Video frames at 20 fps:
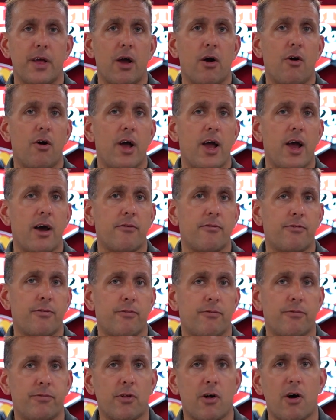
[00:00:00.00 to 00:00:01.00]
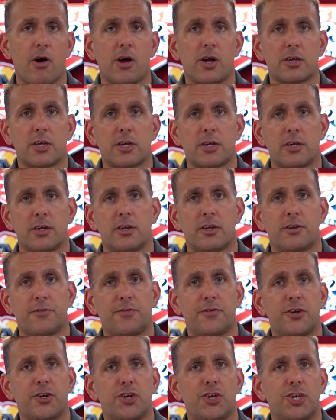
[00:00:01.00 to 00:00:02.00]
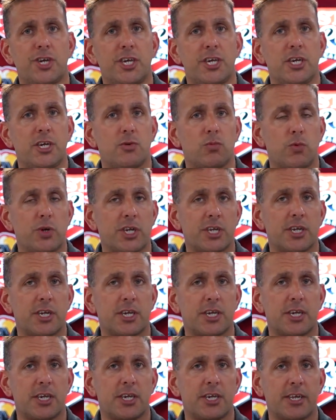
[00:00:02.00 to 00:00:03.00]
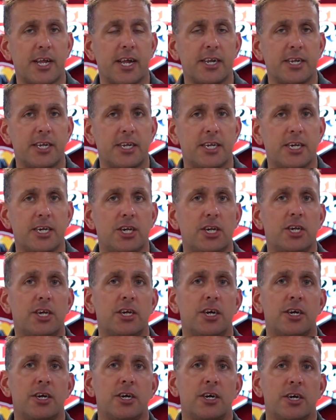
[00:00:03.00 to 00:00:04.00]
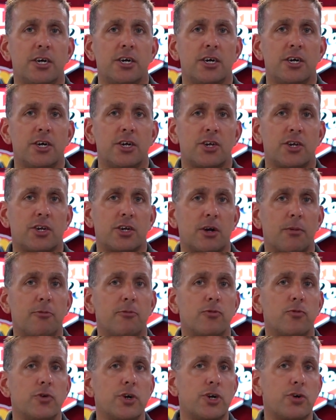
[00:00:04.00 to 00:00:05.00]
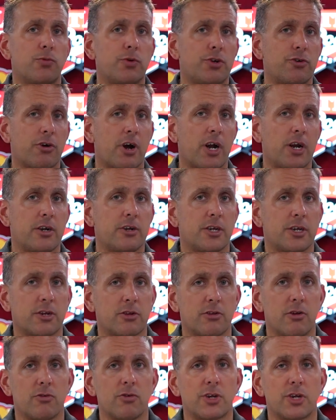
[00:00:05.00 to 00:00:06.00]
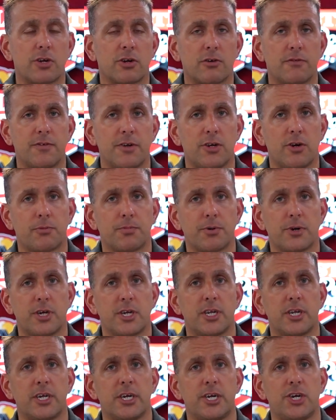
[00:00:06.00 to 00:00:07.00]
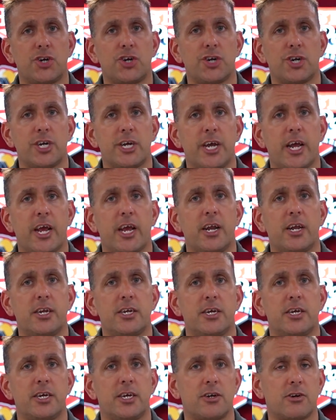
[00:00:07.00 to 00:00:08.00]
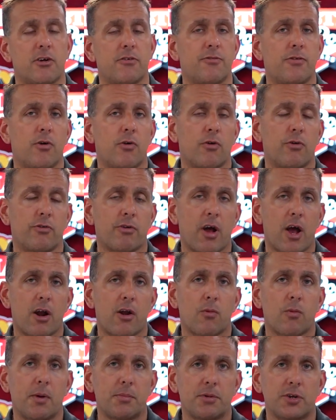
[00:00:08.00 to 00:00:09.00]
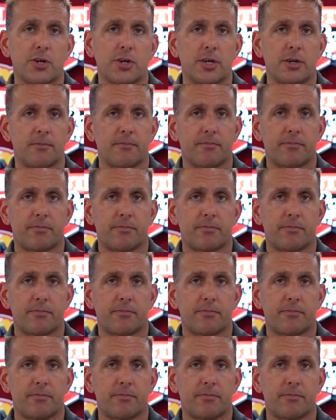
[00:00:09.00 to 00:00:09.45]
they all have flaws, deficiencies, weaknesses, tendencies, some of which we try to disclose in our video presentation and in our photos on our website.